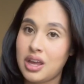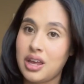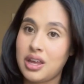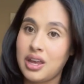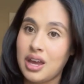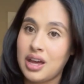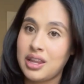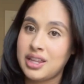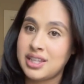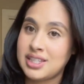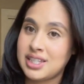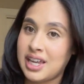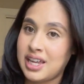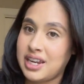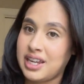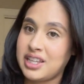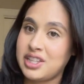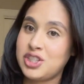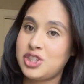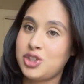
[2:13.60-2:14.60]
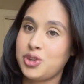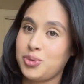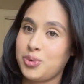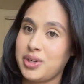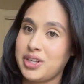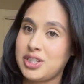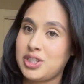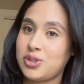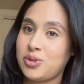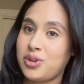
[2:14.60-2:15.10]
yeah, let's get into
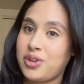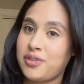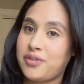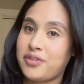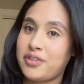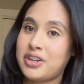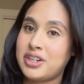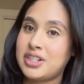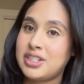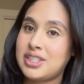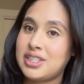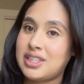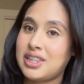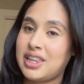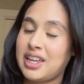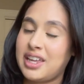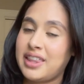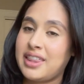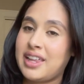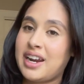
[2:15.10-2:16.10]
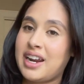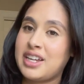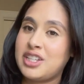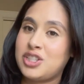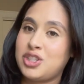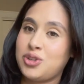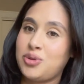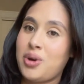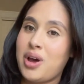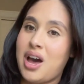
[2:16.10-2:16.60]
it. So the first thing that I
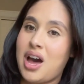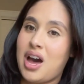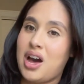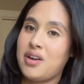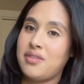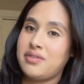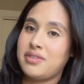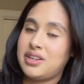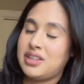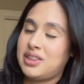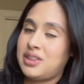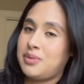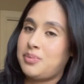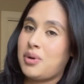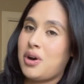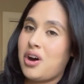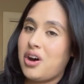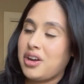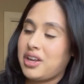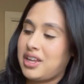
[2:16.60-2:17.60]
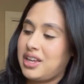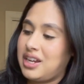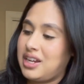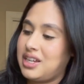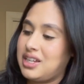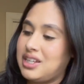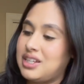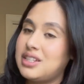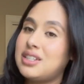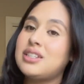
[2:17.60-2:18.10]
do have in the pocket
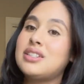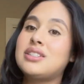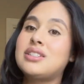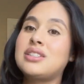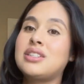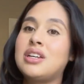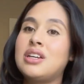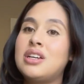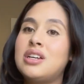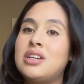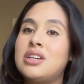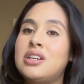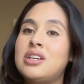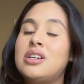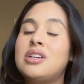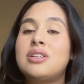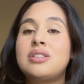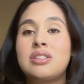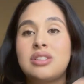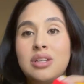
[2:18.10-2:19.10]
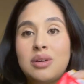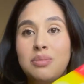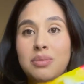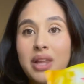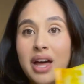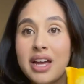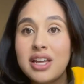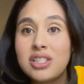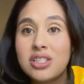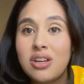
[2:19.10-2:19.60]
is some
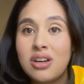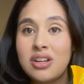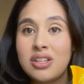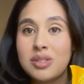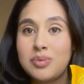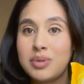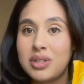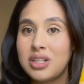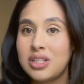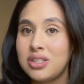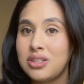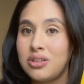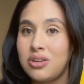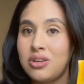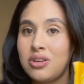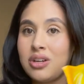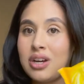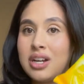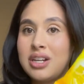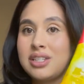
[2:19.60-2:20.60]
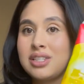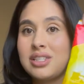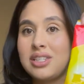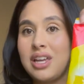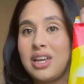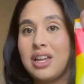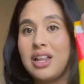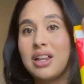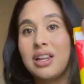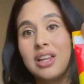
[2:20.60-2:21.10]
Lysols, because you know, you gotta stay
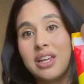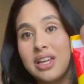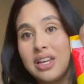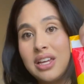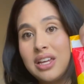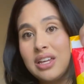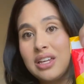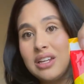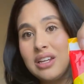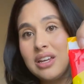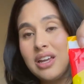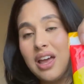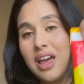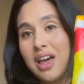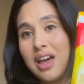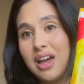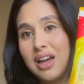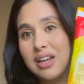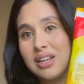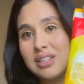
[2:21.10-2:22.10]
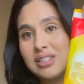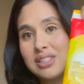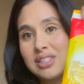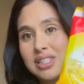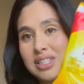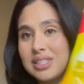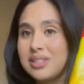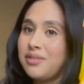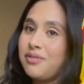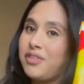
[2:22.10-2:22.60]
clean and
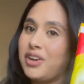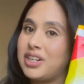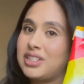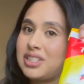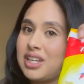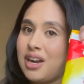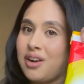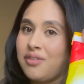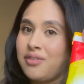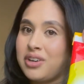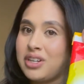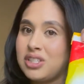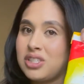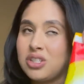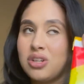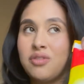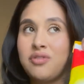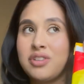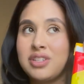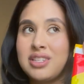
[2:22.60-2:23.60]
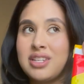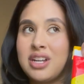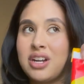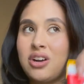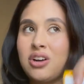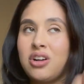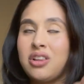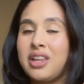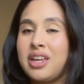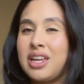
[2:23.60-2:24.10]
disinfect every surface that you're
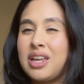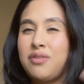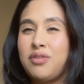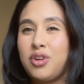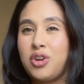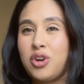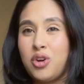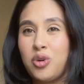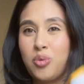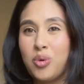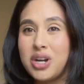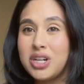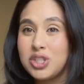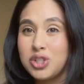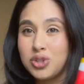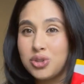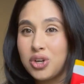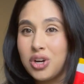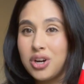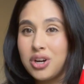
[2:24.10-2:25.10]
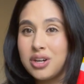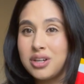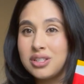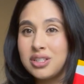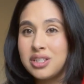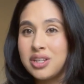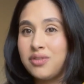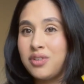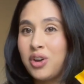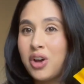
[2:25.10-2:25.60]
on. Like if you go to restaurants,
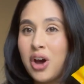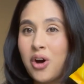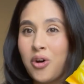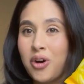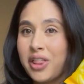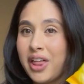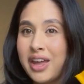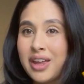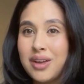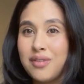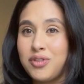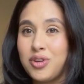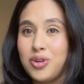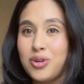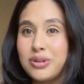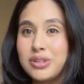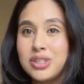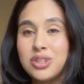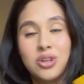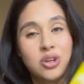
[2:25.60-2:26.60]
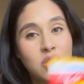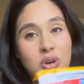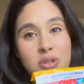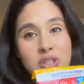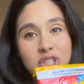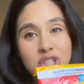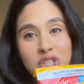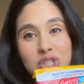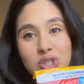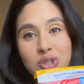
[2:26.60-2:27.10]
if you help, like if you go to the
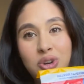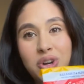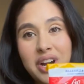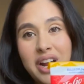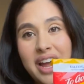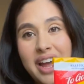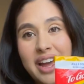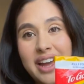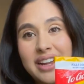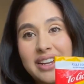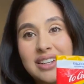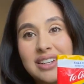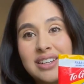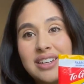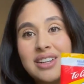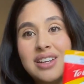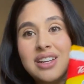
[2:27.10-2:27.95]
grocery store and